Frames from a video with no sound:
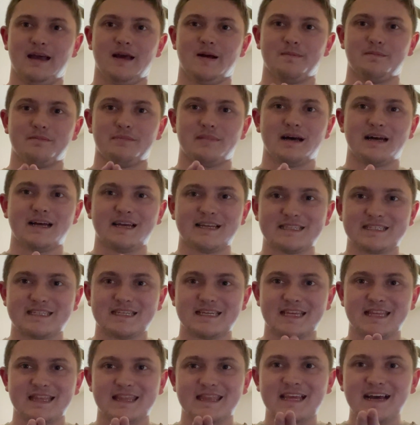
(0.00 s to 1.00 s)
But
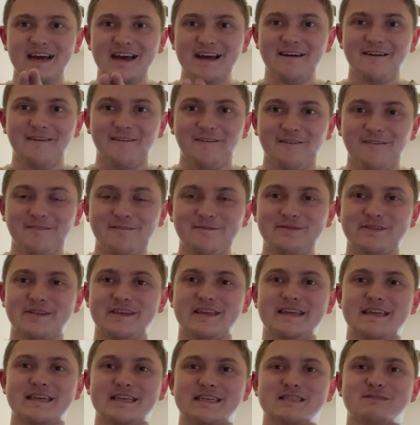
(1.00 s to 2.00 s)
not
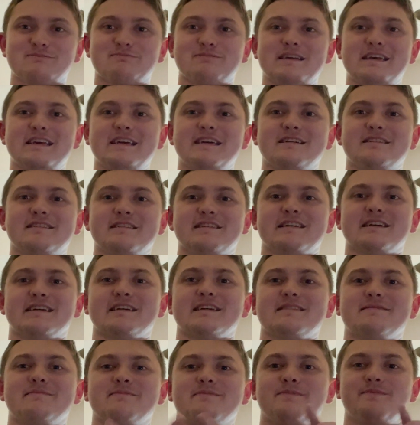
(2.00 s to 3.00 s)
only is
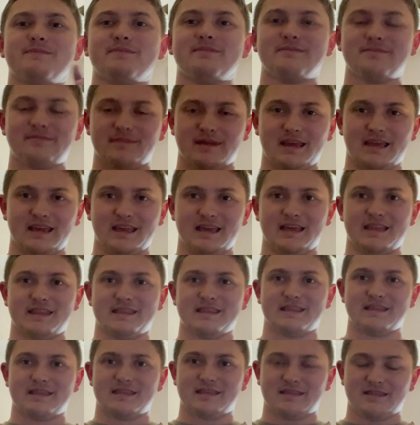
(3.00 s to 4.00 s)
Piglet
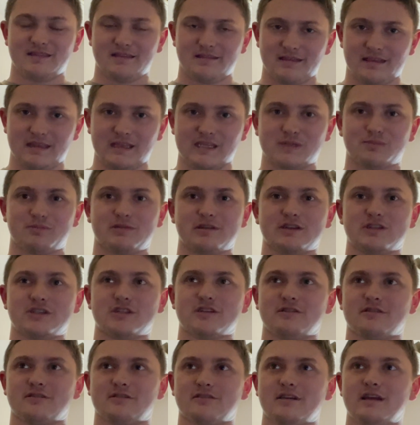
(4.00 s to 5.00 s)
in this
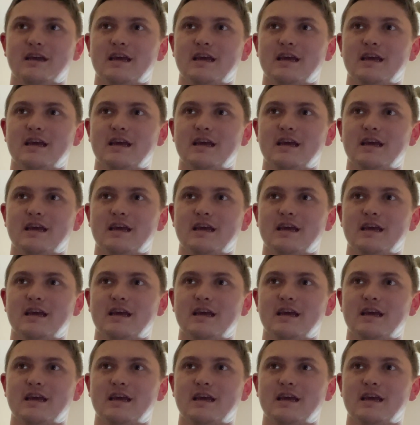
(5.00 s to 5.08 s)
picture,